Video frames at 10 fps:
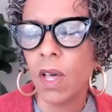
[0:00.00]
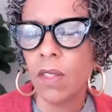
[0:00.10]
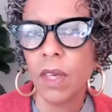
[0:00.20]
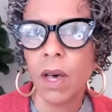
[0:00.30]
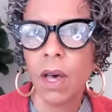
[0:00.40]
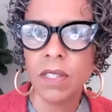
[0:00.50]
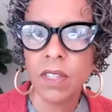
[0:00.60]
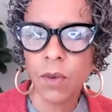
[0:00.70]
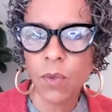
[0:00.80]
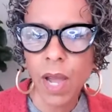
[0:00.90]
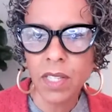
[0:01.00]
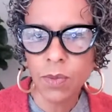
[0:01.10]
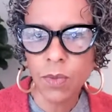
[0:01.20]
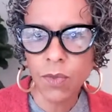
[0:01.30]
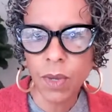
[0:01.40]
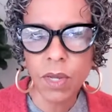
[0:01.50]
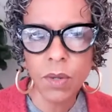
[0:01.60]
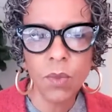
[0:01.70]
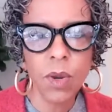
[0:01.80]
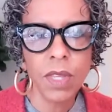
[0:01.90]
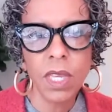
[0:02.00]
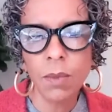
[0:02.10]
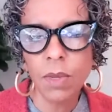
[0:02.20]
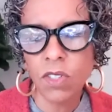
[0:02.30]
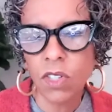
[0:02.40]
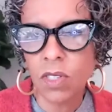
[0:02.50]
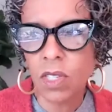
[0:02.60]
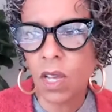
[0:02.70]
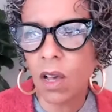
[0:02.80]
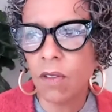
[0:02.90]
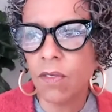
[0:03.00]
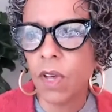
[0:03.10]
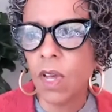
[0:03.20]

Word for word: the civil rights movement where the images of